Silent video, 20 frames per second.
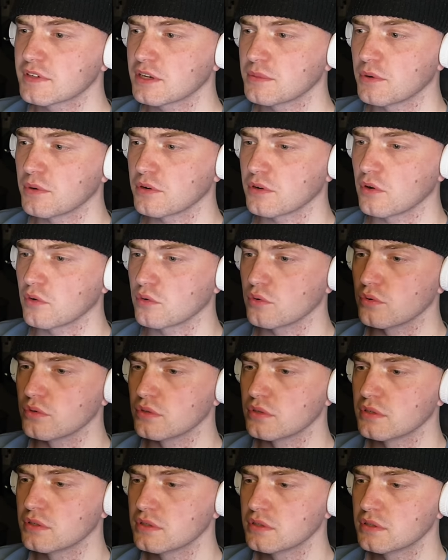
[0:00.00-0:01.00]
on, Goku.
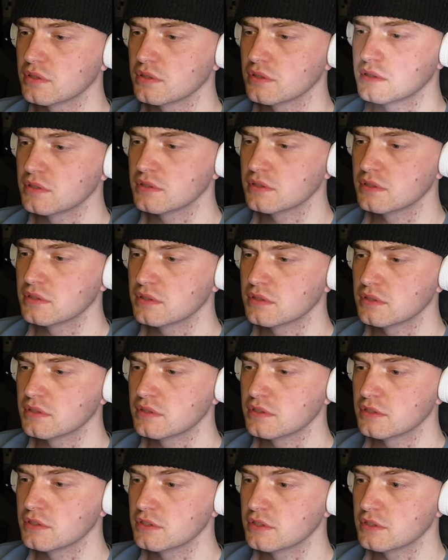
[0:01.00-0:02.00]

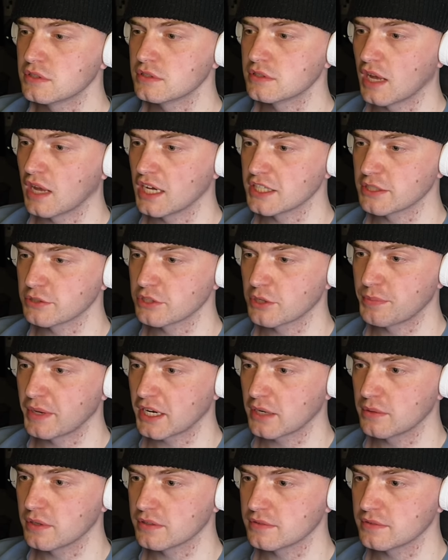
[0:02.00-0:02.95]
Nice, that's a bigger one.